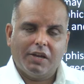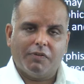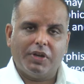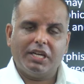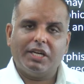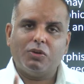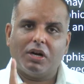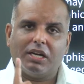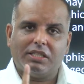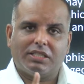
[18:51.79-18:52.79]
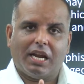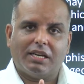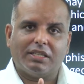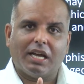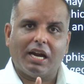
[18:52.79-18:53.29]
we need to
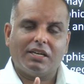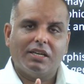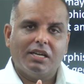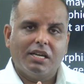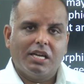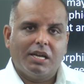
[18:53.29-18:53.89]
understand that